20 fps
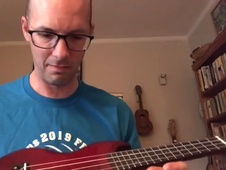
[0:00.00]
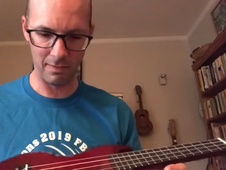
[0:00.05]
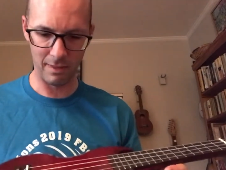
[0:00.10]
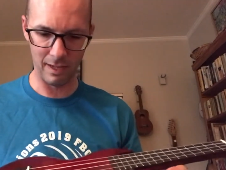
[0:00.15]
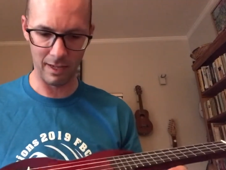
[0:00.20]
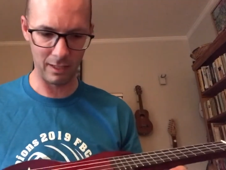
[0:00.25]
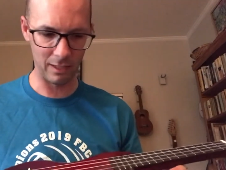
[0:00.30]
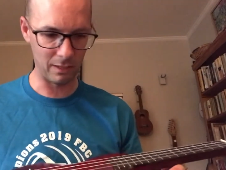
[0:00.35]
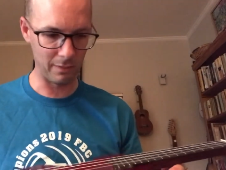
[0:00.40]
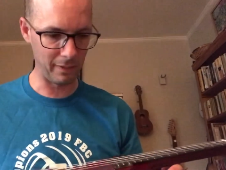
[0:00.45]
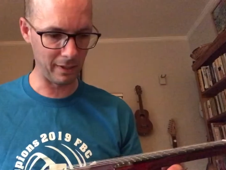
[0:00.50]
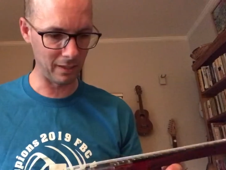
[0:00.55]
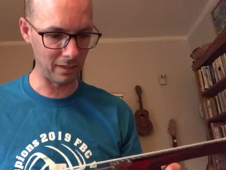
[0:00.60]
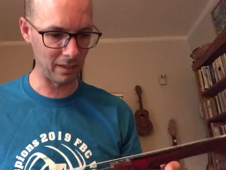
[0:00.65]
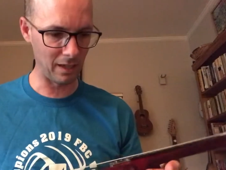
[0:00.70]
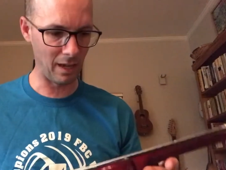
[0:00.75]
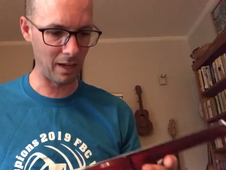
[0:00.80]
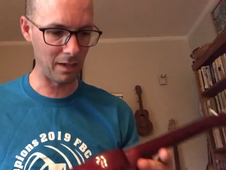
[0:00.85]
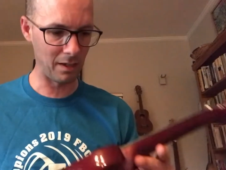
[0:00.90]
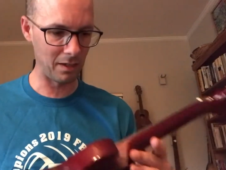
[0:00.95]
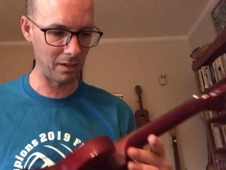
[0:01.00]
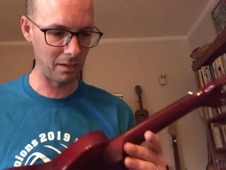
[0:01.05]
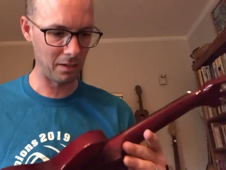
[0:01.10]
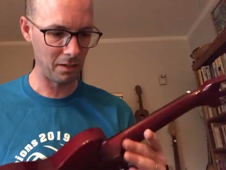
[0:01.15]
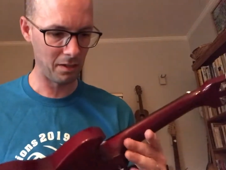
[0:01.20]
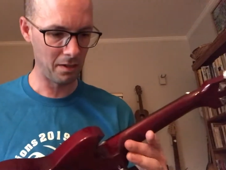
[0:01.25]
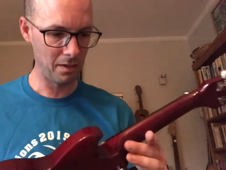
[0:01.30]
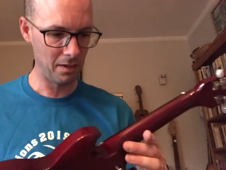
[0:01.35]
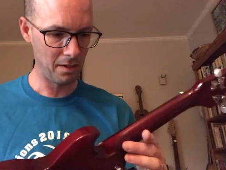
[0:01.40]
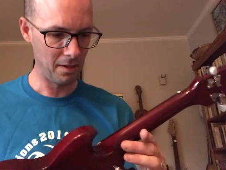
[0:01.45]
things to be
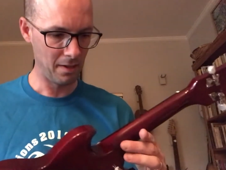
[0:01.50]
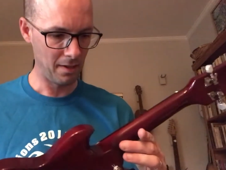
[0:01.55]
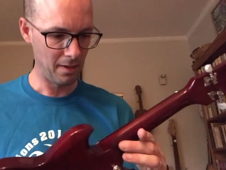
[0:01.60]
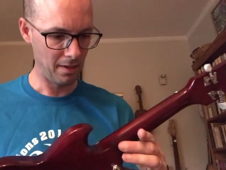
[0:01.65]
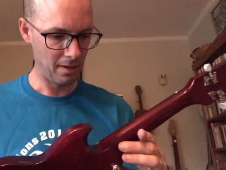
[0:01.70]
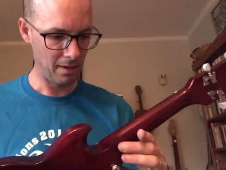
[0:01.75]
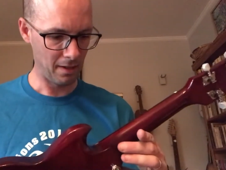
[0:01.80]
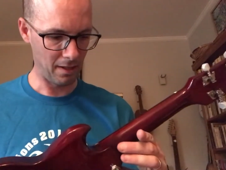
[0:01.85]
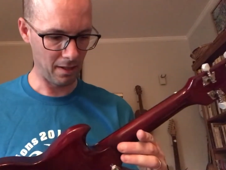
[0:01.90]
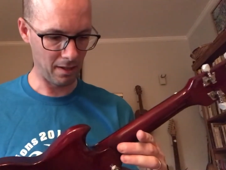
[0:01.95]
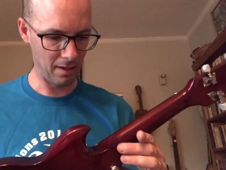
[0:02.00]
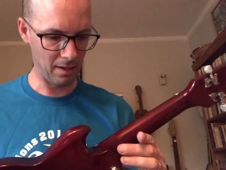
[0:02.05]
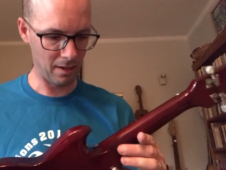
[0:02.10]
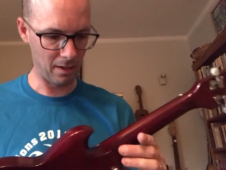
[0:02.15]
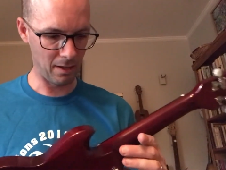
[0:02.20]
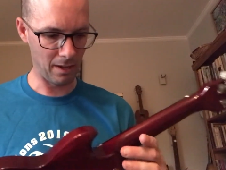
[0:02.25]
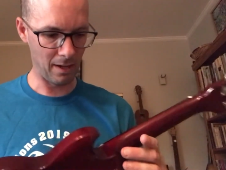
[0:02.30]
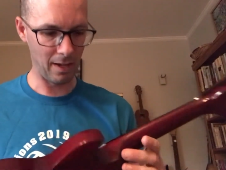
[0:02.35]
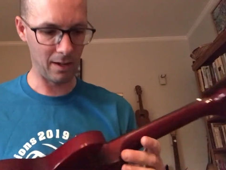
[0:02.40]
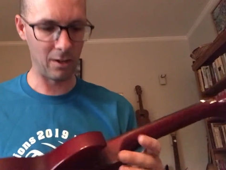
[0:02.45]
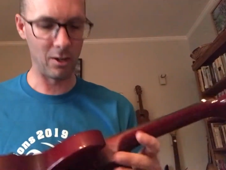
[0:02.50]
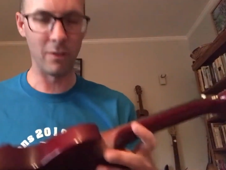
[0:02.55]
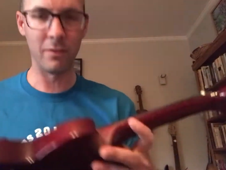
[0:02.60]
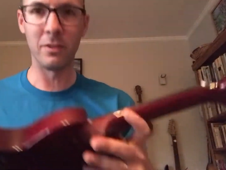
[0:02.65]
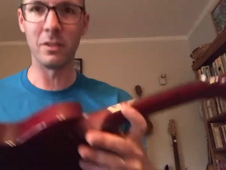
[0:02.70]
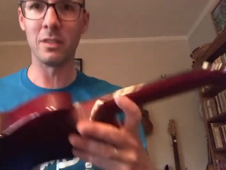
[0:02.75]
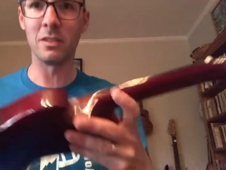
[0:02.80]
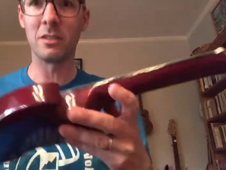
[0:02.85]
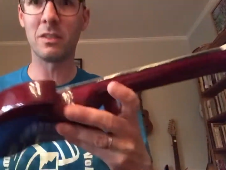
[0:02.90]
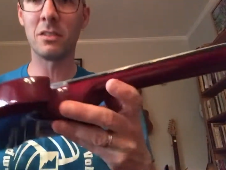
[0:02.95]
desired. I don't know if
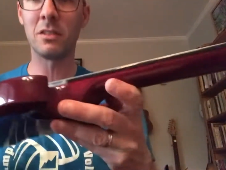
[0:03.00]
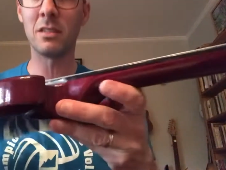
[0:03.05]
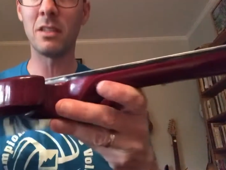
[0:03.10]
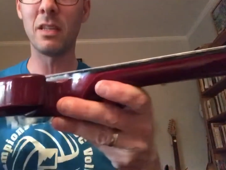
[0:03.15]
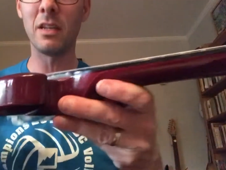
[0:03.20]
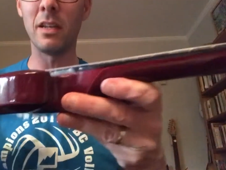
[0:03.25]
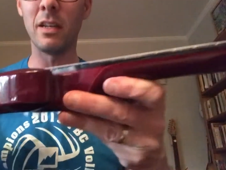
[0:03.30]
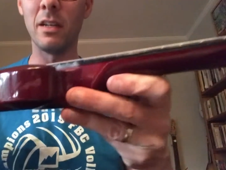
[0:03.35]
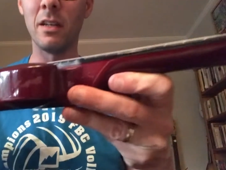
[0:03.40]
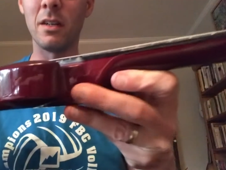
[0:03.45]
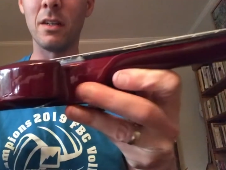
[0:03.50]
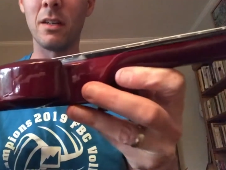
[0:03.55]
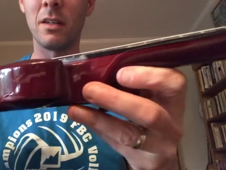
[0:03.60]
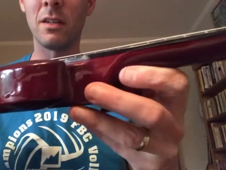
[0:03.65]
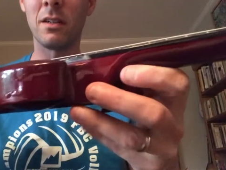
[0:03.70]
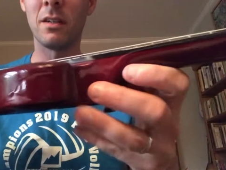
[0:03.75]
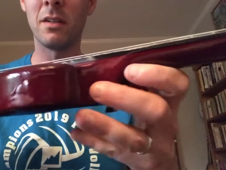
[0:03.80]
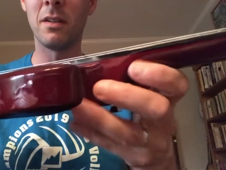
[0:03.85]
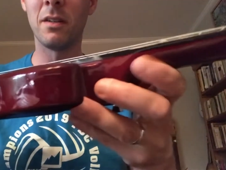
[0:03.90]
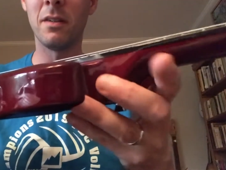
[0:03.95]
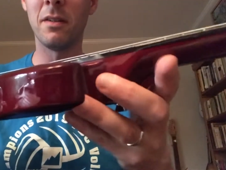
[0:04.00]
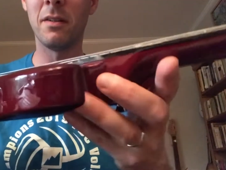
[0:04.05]
you can see here,